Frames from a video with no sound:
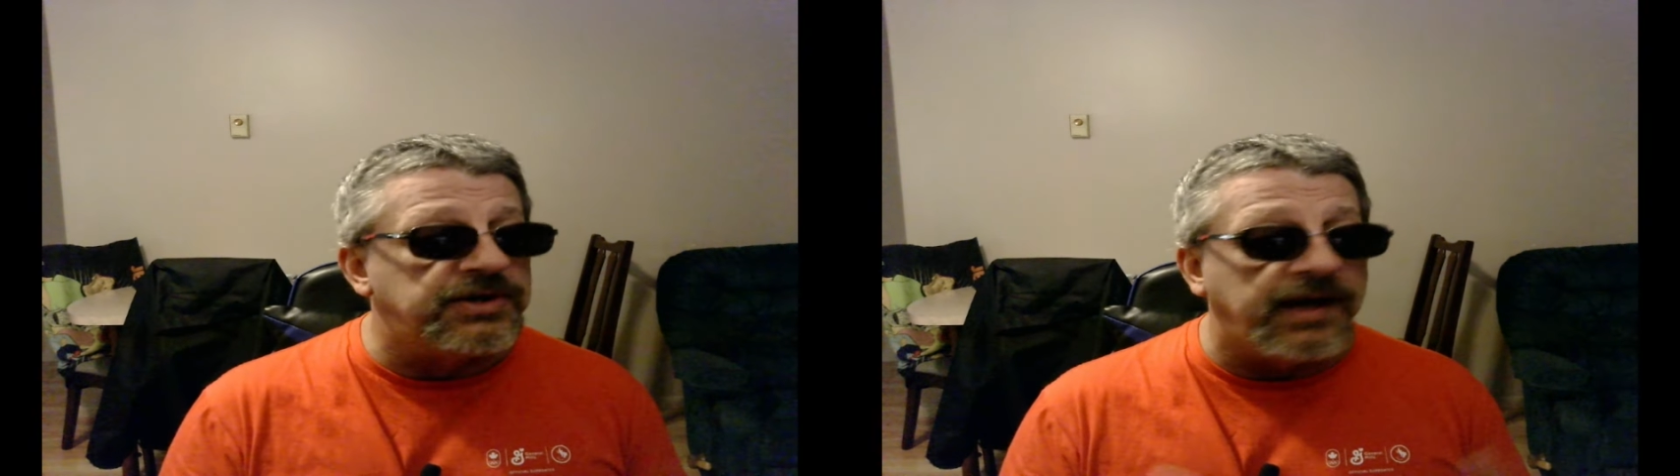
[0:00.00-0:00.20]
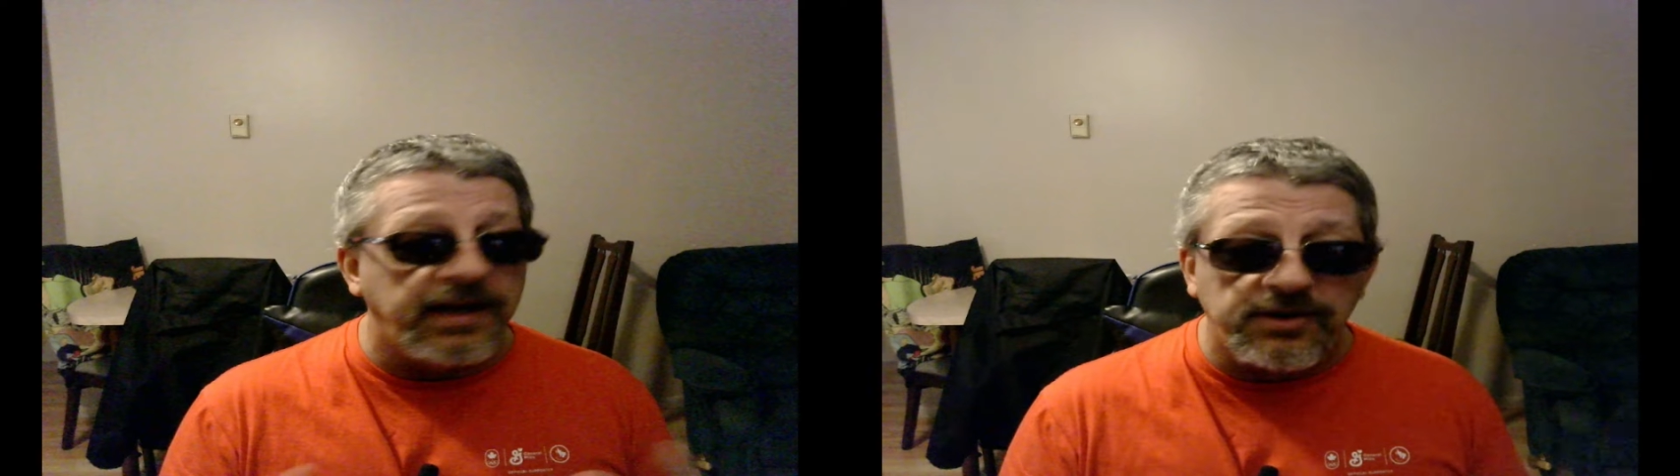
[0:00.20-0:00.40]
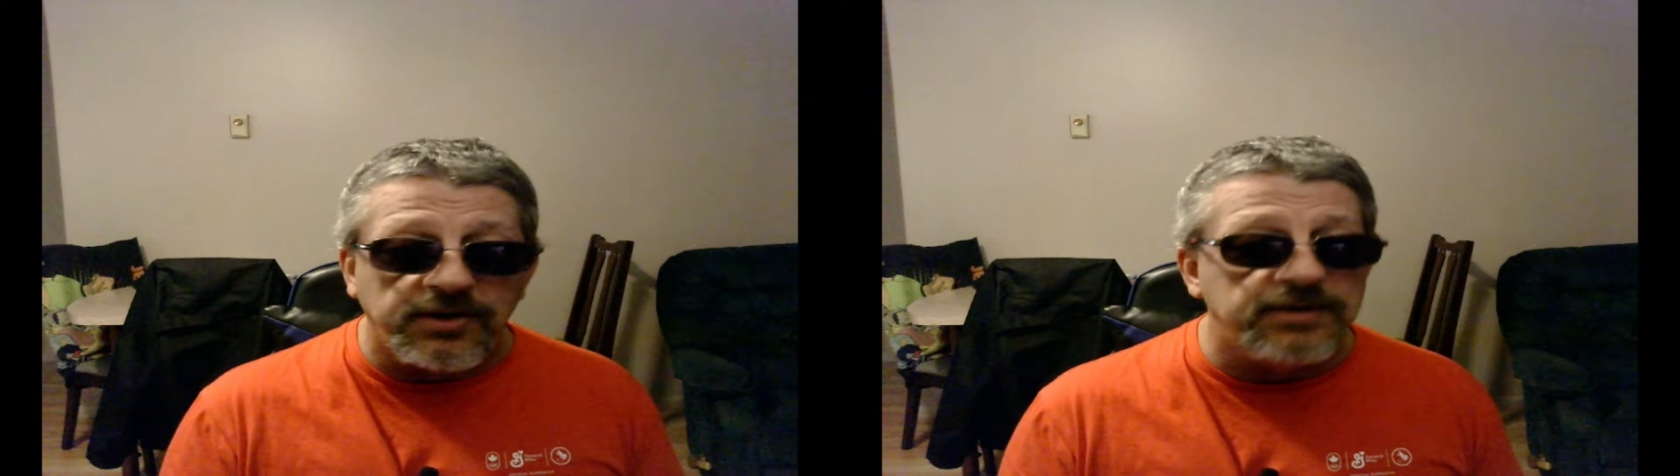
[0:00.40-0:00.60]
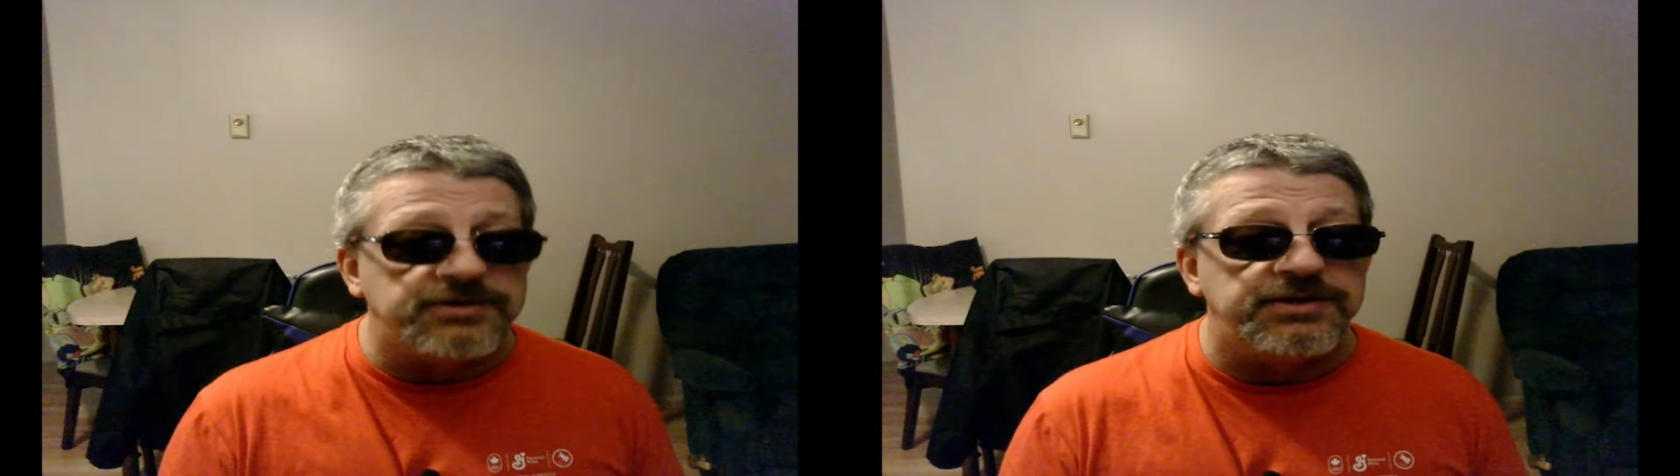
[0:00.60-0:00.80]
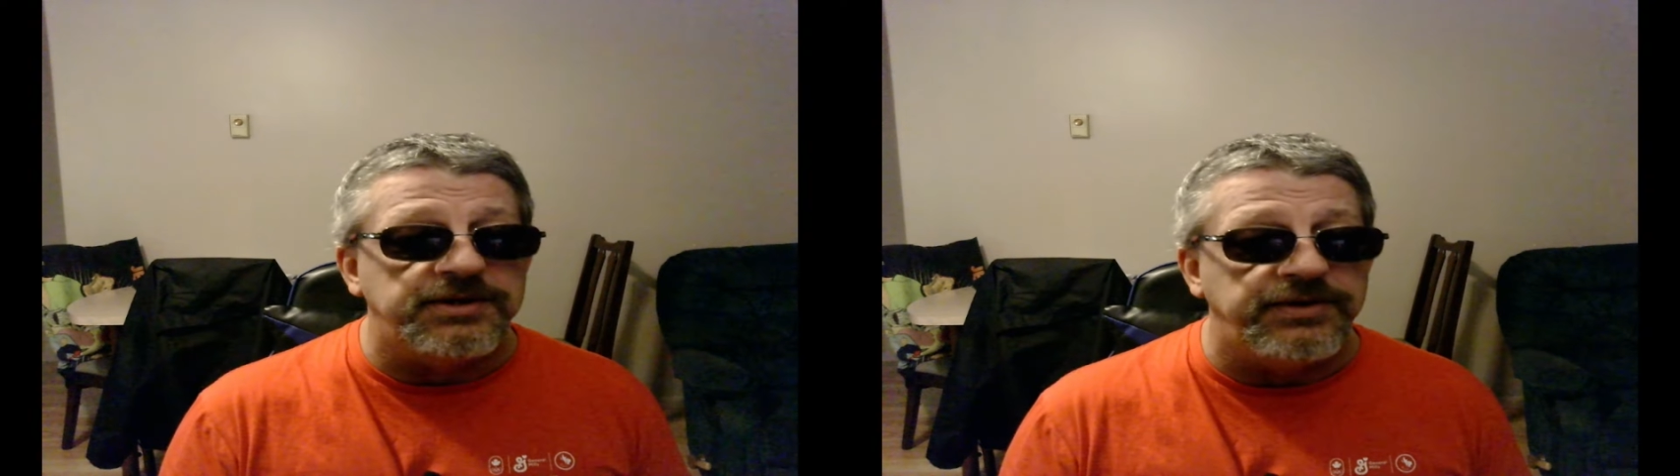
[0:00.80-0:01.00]
And I encourage
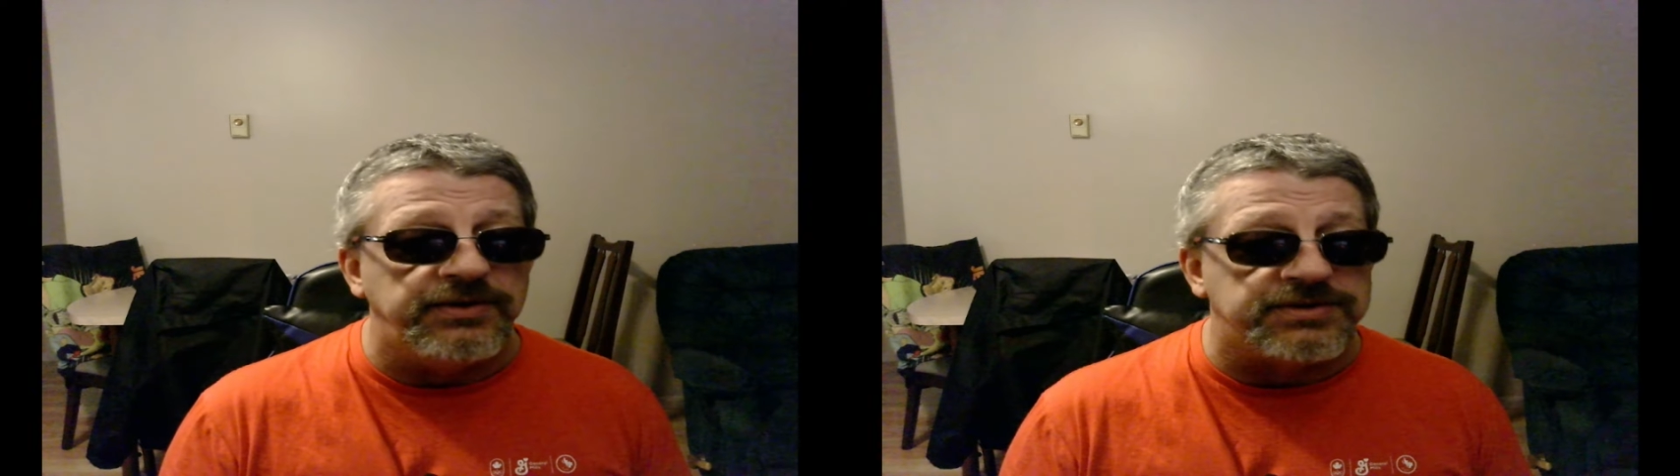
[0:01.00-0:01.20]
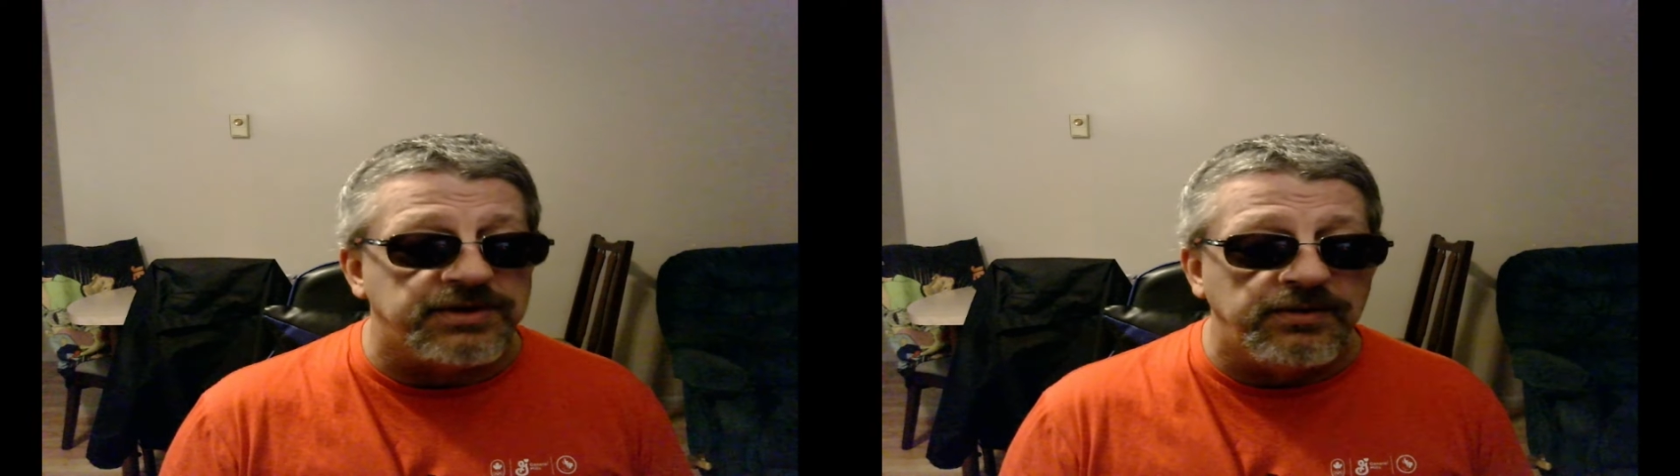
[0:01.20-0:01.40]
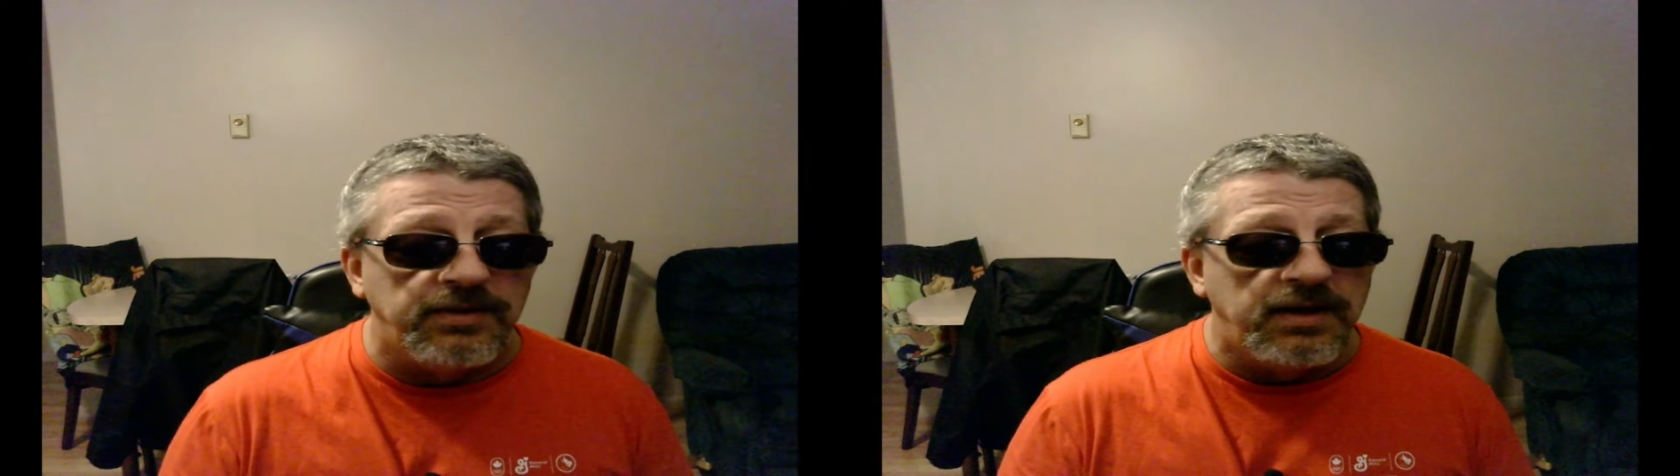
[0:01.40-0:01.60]
you to do so.